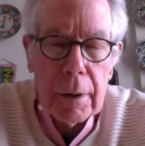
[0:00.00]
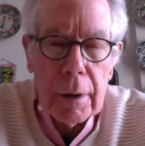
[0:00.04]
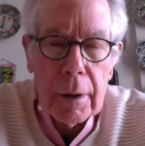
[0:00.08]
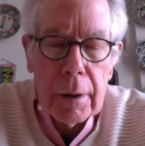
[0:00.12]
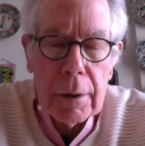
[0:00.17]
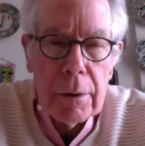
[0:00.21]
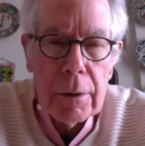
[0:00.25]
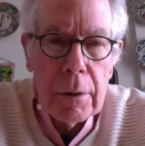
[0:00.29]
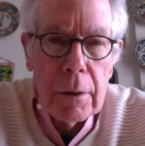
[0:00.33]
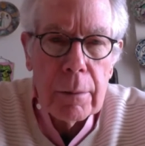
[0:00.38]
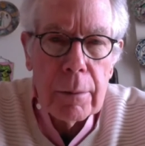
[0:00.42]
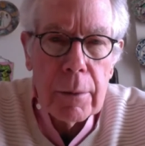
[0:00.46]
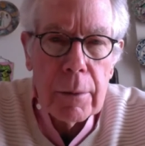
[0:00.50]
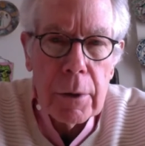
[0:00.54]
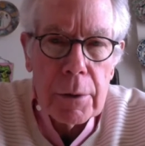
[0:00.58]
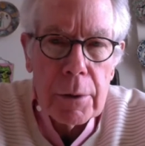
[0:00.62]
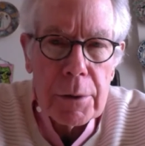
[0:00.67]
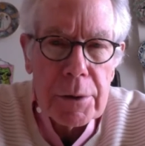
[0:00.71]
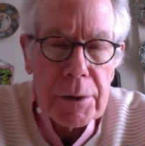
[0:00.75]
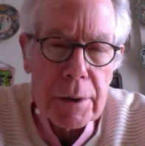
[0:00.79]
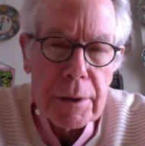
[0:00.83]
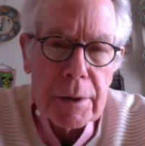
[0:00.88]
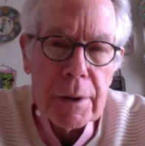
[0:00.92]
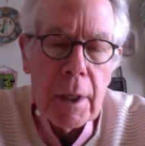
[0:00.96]
Hume
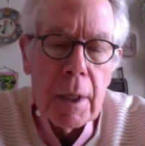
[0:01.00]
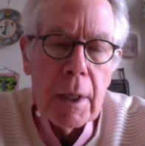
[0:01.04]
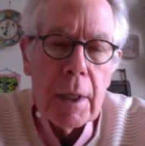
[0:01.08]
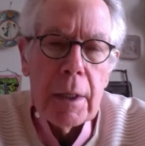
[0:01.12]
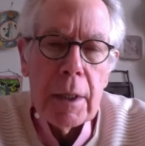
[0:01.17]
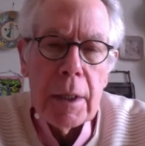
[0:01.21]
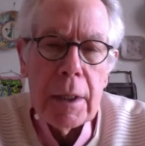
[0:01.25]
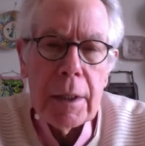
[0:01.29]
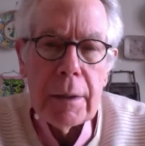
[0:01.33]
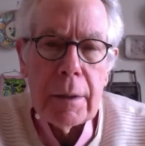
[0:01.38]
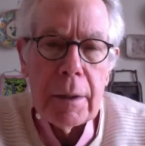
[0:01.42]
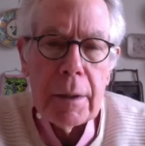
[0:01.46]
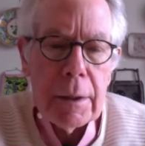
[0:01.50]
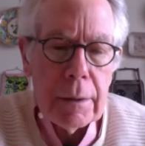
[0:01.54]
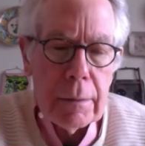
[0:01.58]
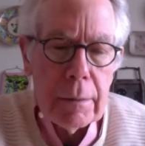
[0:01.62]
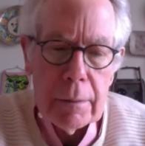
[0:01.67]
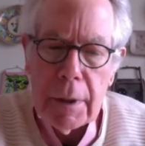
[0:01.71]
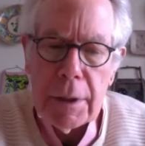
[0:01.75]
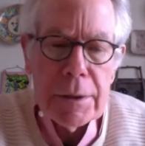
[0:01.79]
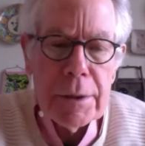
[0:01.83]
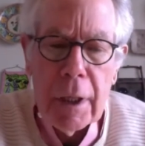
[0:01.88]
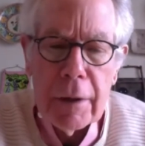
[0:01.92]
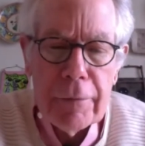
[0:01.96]
uses.
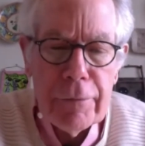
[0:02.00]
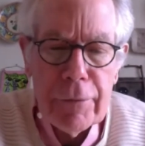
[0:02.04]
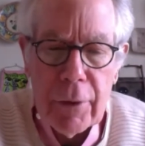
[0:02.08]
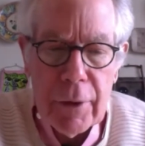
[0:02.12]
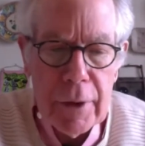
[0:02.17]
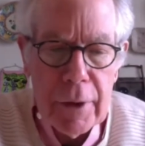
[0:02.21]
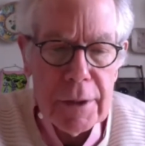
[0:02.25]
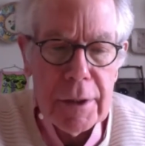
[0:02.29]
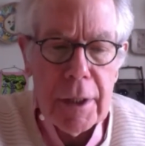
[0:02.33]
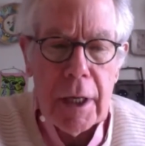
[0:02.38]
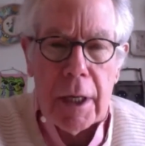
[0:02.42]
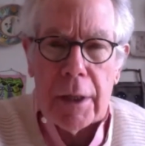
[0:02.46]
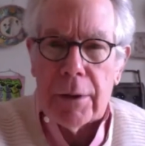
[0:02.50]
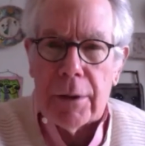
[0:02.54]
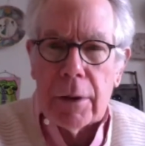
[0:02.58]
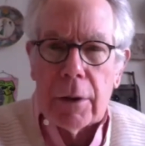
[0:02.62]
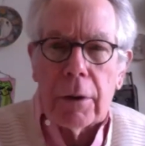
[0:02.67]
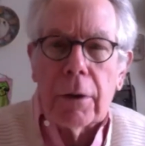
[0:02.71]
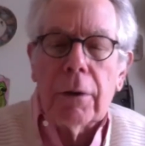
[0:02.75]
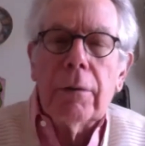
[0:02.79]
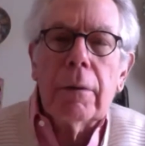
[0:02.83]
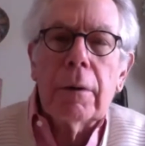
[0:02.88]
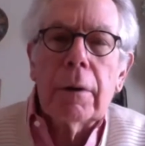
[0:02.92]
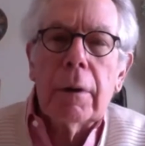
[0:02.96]
He's not very
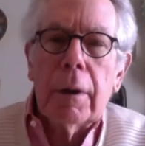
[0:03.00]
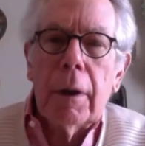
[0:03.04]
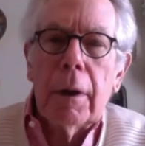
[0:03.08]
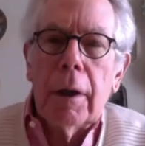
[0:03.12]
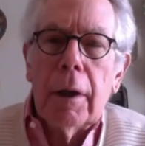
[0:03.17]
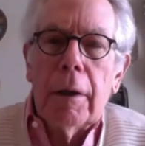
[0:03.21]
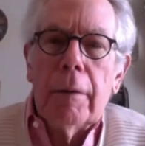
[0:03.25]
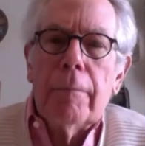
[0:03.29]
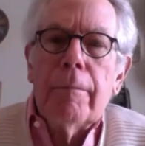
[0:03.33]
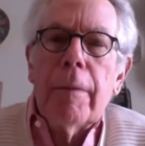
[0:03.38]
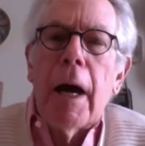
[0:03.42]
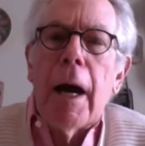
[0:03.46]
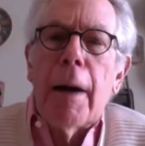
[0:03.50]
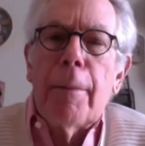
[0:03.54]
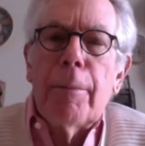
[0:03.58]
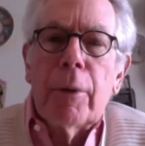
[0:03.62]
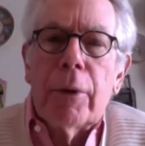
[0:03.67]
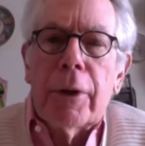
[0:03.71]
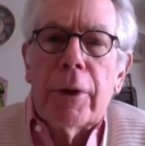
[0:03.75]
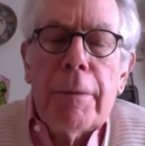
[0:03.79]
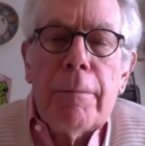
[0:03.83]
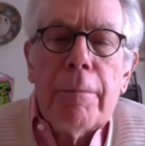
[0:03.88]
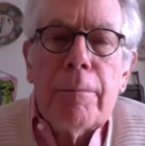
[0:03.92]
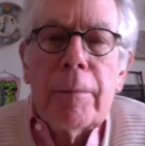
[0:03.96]
technical,
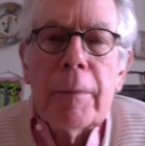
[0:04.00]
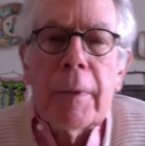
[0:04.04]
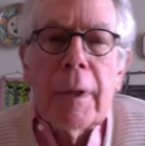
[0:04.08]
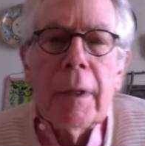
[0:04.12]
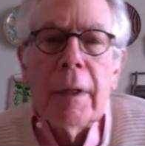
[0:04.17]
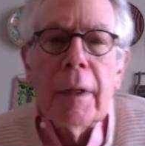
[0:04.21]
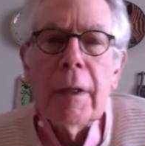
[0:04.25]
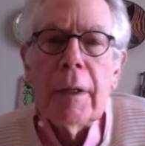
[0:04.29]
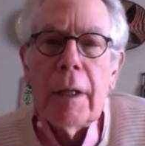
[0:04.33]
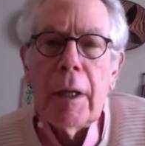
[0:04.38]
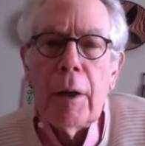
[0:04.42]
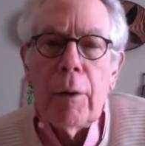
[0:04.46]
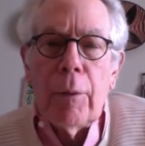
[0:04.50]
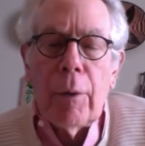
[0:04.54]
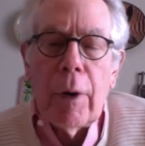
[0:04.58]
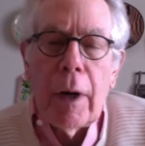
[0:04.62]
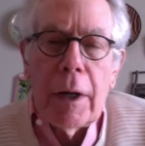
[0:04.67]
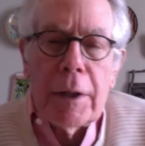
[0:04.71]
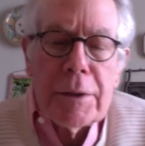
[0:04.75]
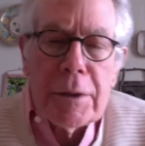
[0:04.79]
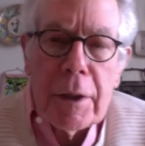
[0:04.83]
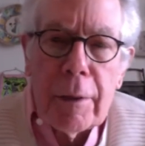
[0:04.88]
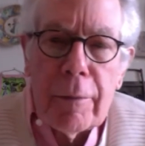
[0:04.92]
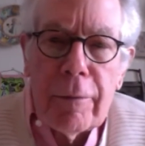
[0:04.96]
happily. He
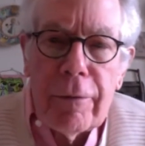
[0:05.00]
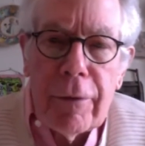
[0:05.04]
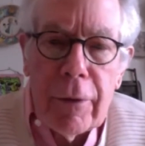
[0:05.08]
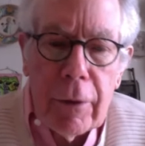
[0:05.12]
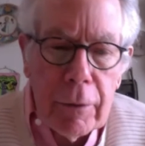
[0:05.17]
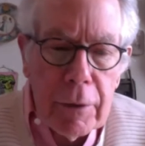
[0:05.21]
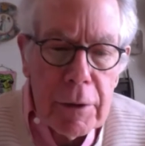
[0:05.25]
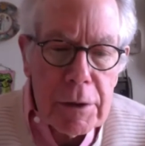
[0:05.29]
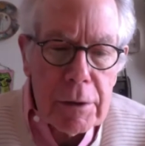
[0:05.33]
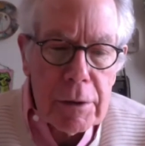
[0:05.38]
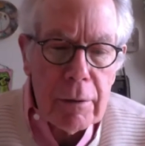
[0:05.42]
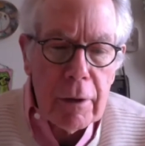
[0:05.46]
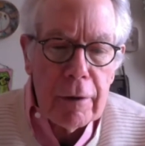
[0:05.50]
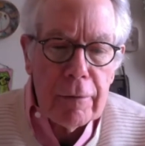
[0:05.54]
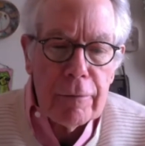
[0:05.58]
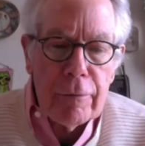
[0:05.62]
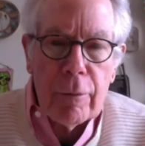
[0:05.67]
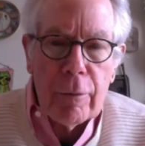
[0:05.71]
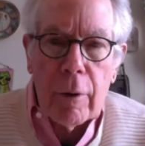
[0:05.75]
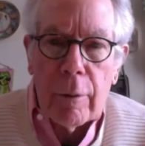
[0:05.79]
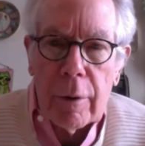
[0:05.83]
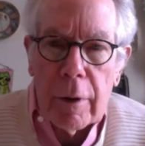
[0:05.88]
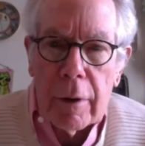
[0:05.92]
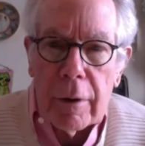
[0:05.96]
writes in a fairly
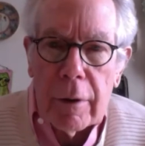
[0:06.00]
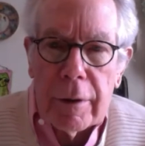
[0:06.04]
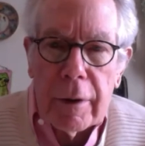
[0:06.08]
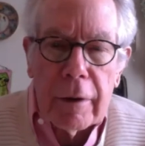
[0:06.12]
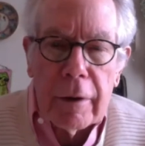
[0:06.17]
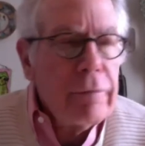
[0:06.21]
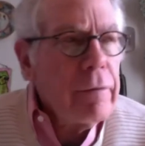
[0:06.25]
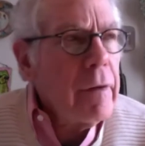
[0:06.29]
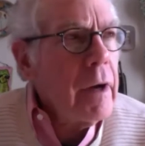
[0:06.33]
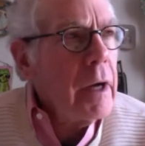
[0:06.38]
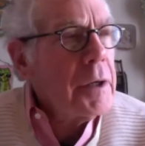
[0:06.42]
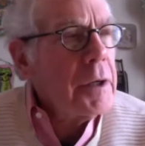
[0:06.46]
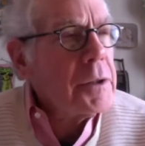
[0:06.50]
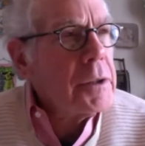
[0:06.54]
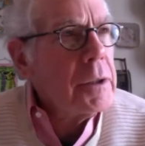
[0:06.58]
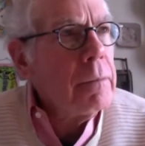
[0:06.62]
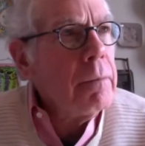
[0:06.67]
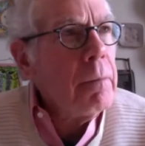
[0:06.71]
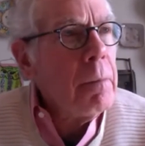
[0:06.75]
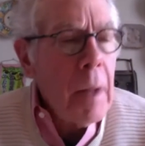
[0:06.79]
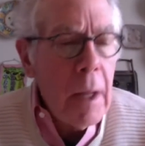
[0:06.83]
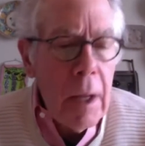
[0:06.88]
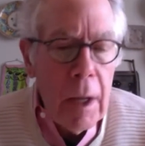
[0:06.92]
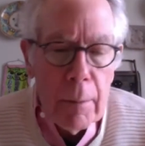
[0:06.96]
straightforward
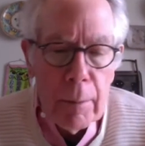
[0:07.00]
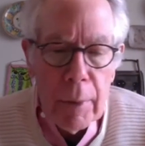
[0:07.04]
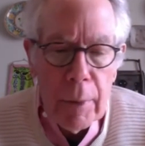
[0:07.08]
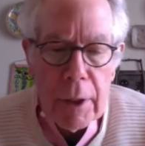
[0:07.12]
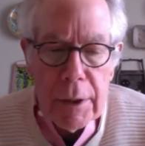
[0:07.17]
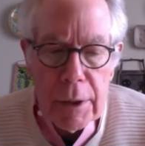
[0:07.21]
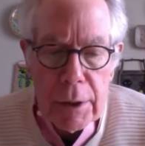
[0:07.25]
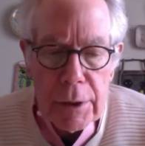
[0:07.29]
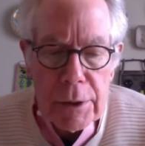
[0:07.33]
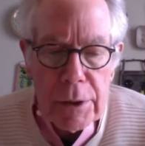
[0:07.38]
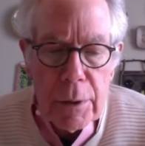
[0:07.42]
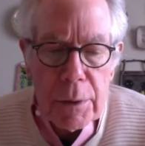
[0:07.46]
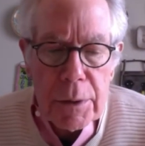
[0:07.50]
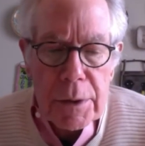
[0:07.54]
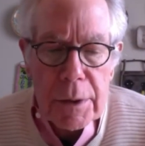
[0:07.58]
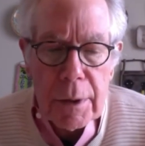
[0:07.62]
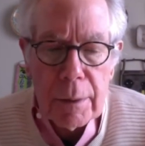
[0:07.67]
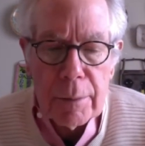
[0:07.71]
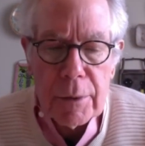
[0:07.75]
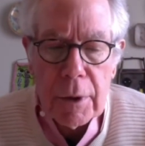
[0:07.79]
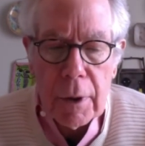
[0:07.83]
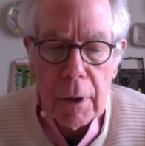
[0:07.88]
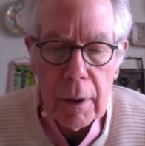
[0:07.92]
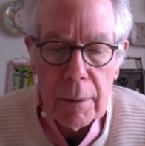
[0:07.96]
fashion, but he does use
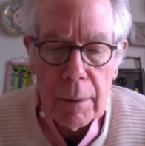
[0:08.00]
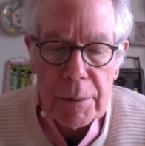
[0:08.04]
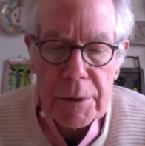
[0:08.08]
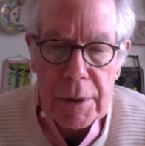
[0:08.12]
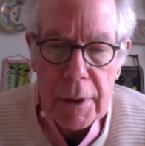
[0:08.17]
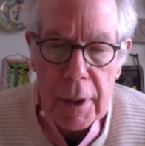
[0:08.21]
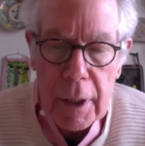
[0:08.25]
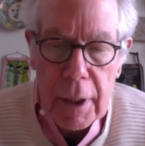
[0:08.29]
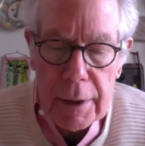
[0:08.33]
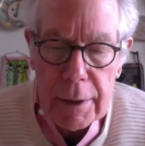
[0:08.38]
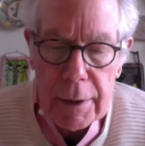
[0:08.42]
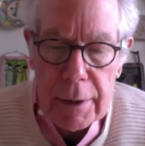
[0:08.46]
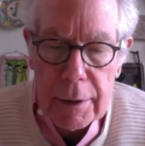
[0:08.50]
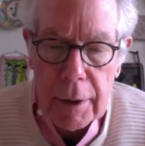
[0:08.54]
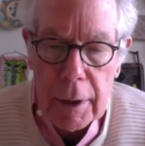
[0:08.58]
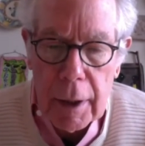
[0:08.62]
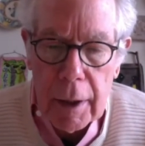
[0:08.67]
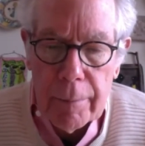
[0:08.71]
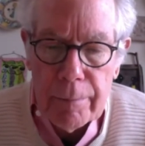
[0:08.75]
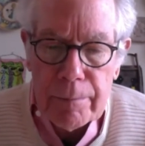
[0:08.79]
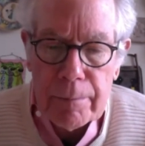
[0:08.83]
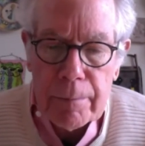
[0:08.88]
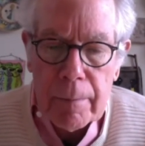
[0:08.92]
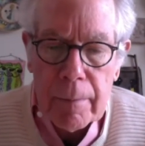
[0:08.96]
some terms that
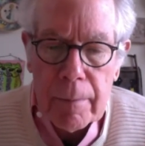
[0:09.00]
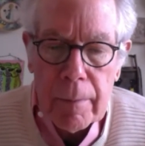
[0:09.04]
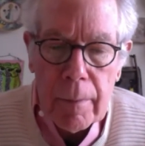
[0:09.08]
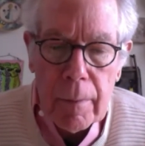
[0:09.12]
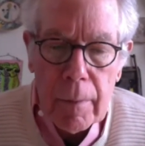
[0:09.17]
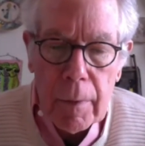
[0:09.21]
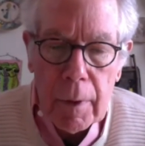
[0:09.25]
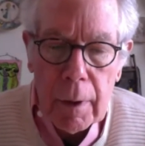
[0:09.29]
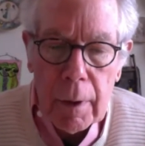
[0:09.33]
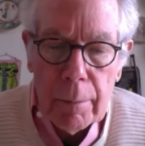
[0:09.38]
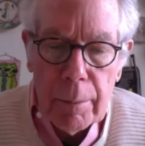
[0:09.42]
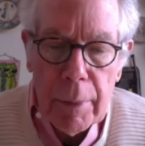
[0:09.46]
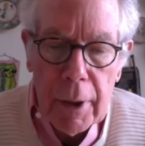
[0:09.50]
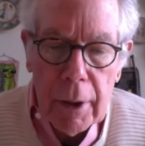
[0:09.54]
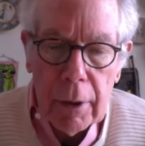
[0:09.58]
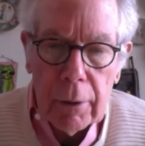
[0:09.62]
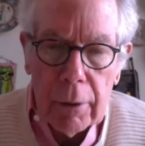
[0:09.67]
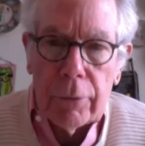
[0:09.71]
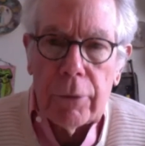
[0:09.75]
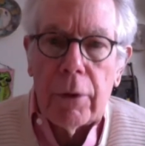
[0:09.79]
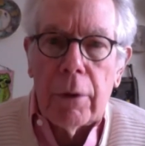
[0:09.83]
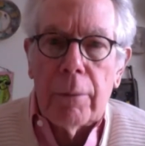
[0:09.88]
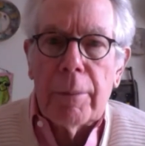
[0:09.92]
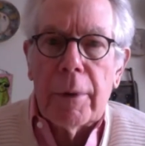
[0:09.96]
bear a
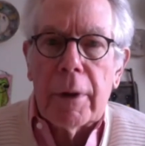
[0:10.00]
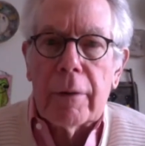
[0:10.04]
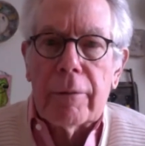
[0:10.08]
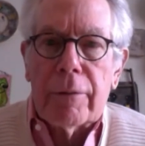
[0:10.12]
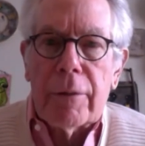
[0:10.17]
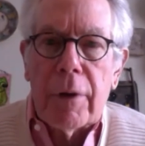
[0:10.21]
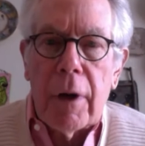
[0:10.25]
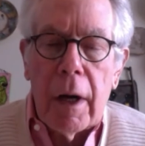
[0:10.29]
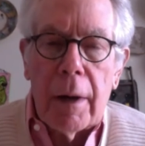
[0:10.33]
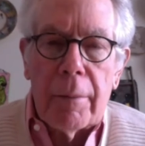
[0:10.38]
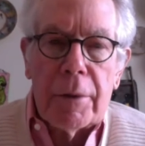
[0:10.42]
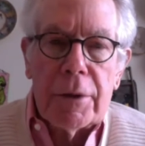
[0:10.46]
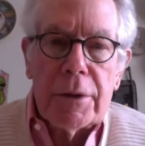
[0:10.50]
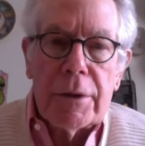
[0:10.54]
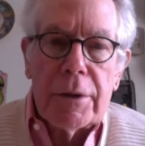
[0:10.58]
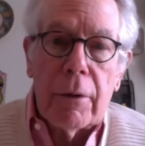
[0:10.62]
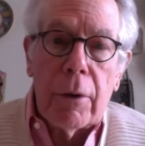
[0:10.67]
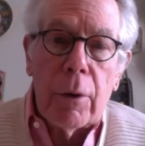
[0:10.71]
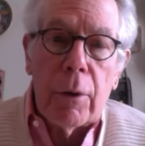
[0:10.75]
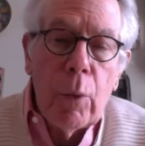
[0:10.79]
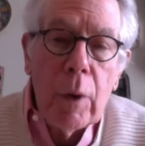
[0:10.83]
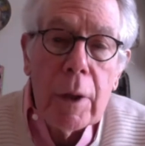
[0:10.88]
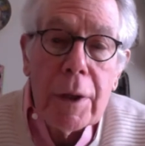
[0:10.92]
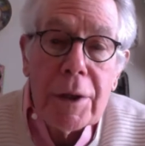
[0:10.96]
little bit of
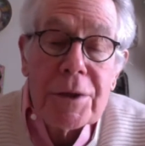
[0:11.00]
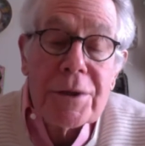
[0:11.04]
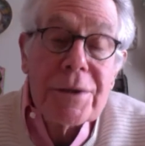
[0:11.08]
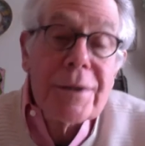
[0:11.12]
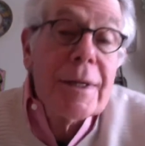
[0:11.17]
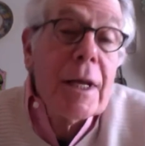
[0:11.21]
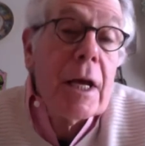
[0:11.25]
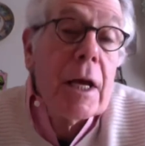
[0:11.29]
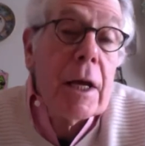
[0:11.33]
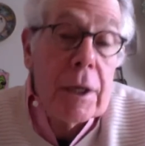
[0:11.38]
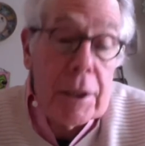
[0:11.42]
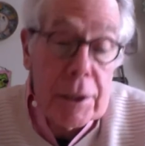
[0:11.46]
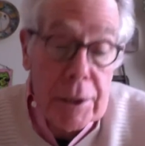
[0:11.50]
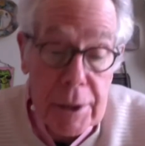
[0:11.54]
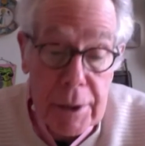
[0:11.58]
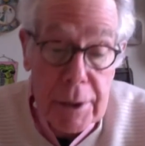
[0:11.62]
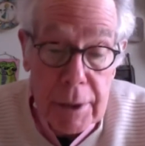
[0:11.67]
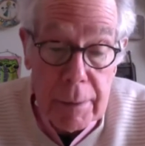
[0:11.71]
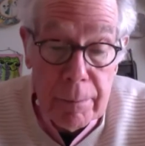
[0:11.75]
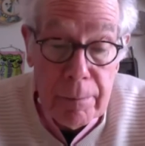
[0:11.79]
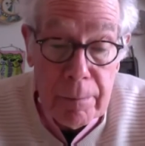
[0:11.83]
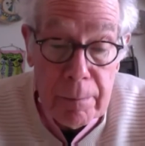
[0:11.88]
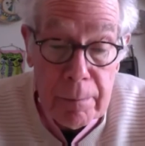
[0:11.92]
commentary. One is taste.